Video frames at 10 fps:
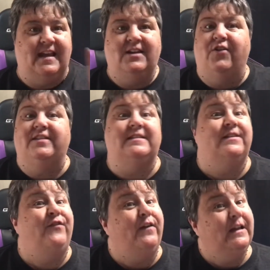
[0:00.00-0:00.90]
I know this is a
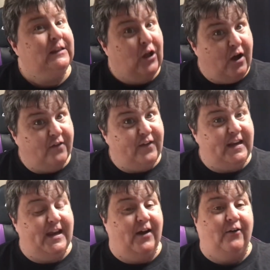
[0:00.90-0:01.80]
very long
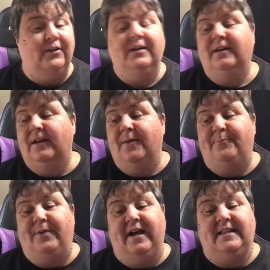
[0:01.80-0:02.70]
video,
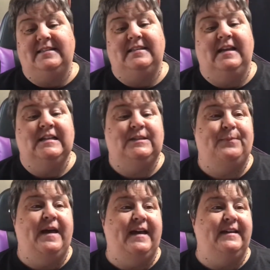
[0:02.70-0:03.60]
but it's
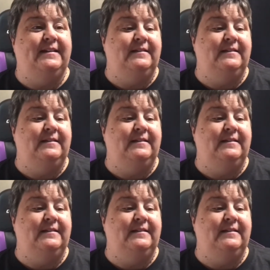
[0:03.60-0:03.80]
been